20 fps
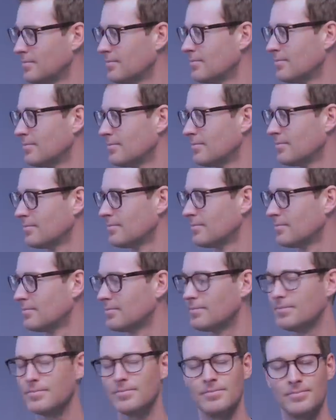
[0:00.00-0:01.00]

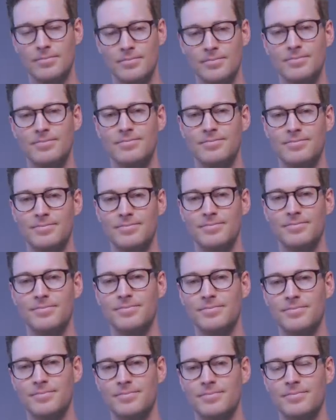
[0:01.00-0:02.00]

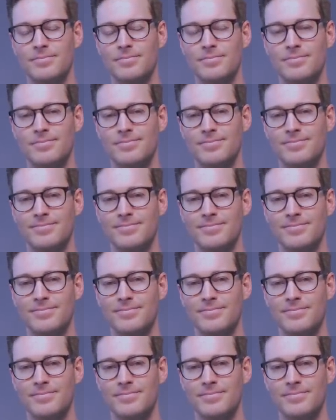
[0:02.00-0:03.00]

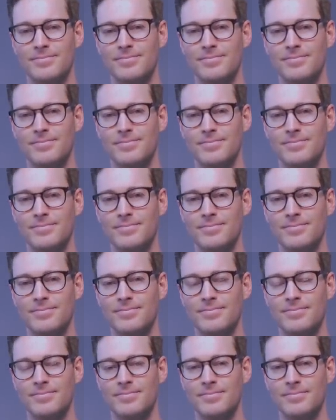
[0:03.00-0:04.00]

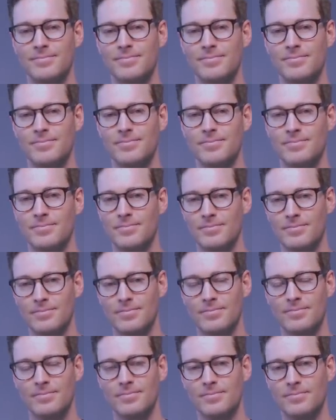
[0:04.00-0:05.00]

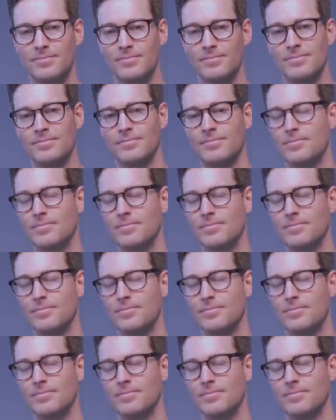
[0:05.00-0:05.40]
This person isn't speaking.